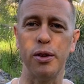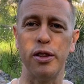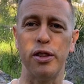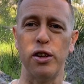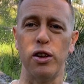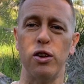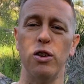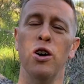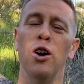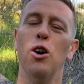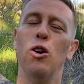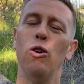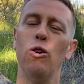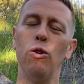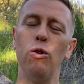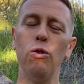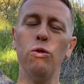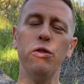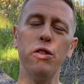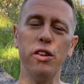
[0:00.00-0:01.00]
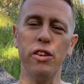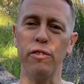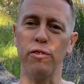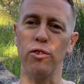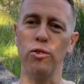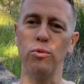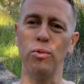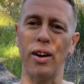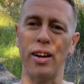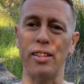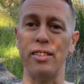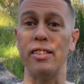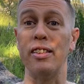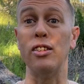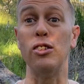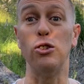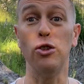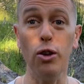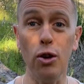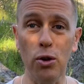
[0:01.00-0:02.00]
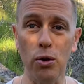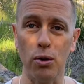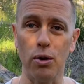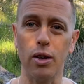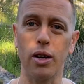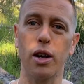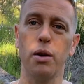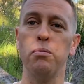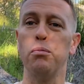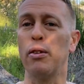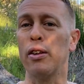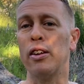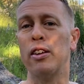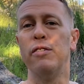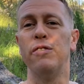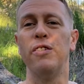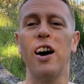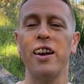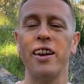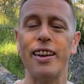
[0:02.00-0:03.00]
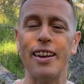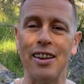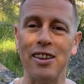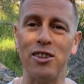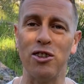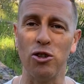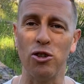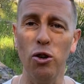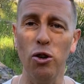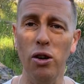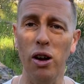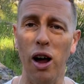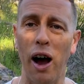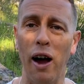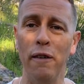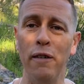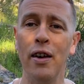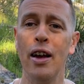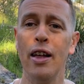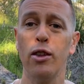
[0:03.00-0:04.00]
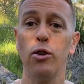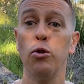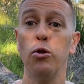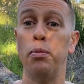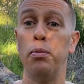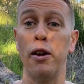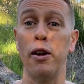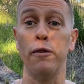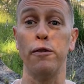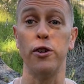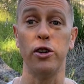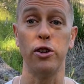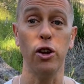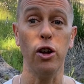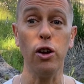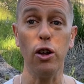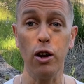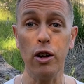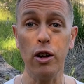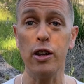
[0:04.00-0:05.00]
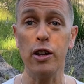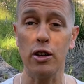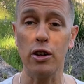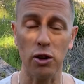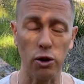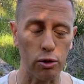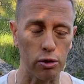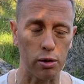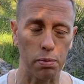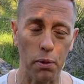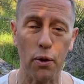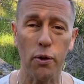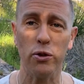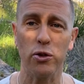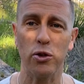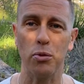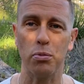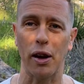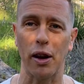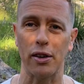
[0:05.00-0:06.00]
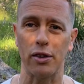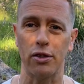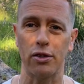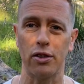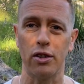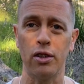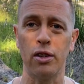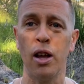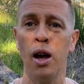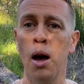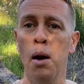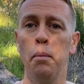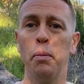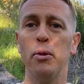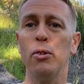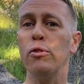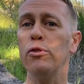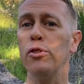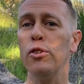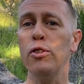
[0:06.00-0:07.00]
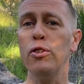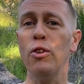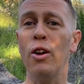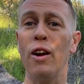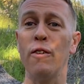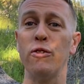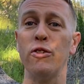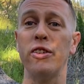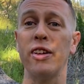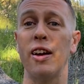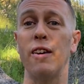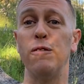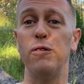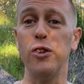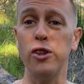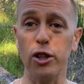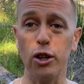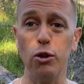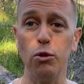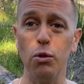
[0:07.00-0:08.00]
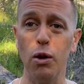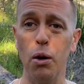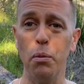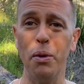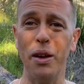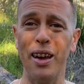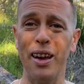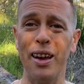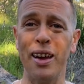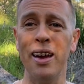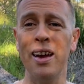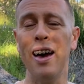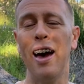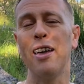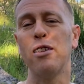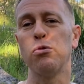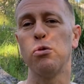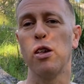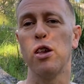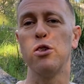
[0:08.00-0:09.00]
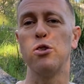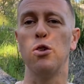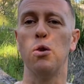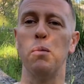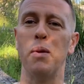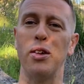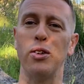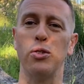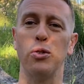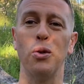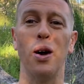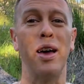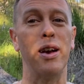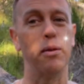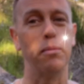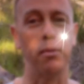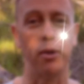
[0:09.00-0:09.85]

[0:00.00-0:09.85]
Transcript: with you all the different ways that you can bring Davana into your life that will benefit not only your spiritual practices, but also your everyday physical well-being, as well as your mental and